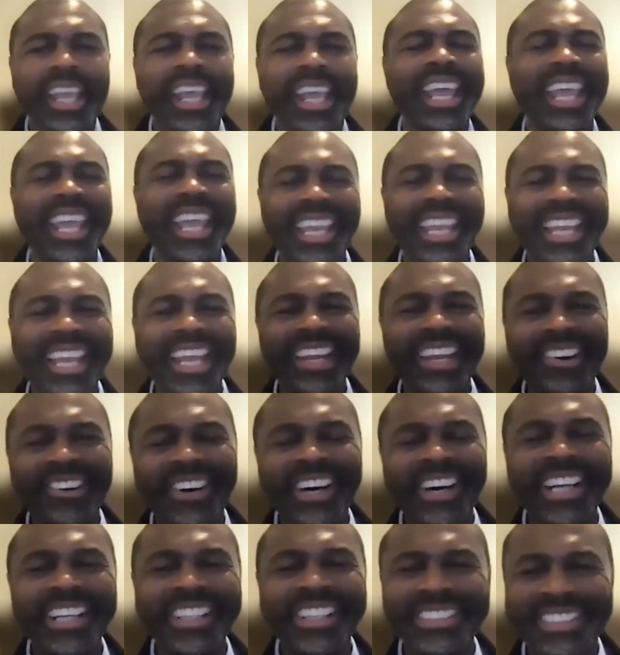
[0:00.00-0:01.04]
And they don't
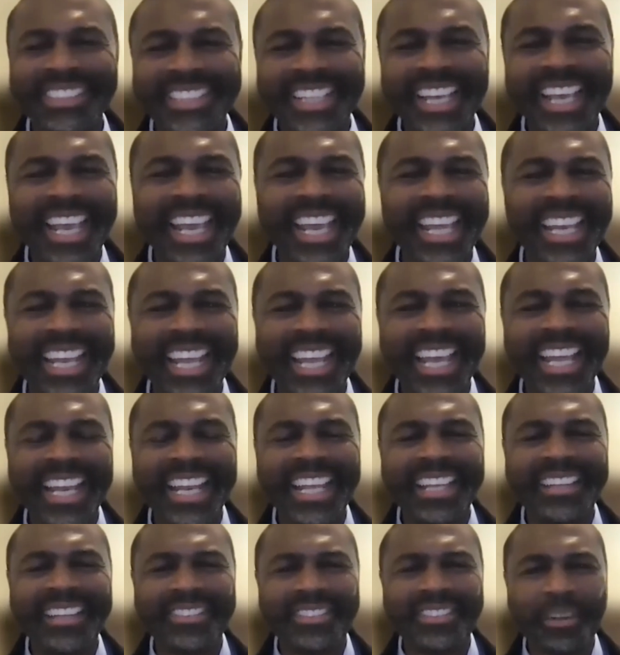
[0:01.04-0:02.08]
understand that
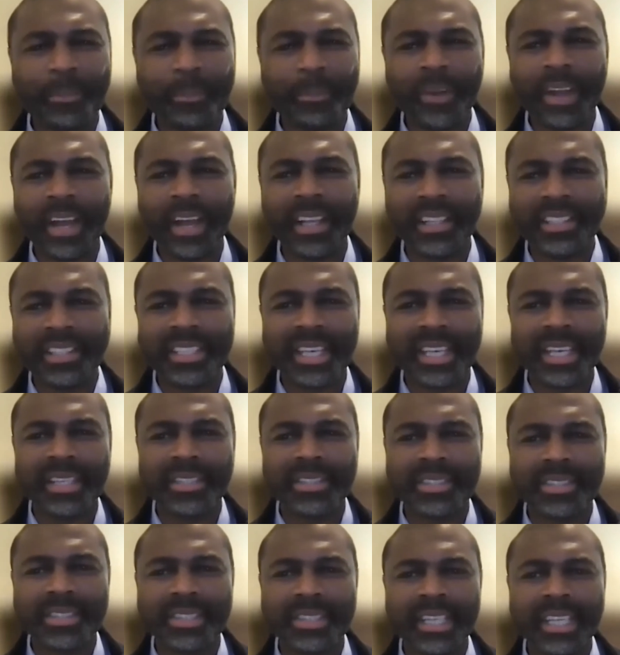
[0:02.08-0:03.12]
it's a
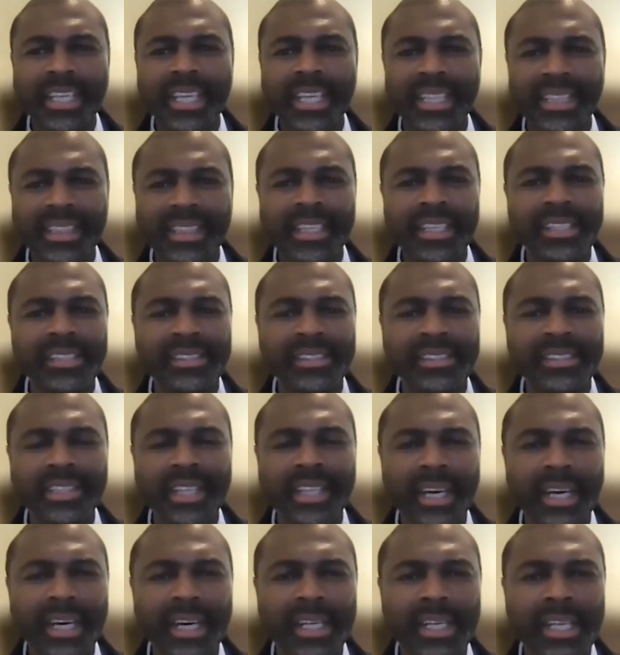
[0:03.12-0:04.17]
process to get things
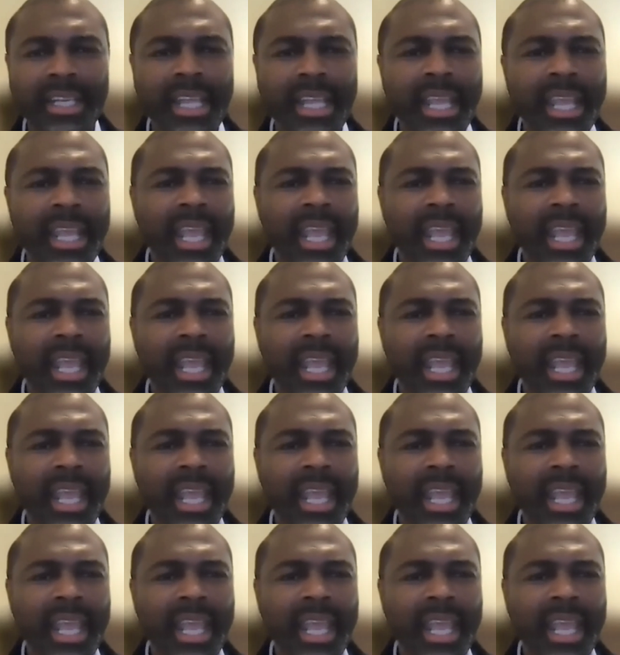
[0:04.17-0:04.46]
done.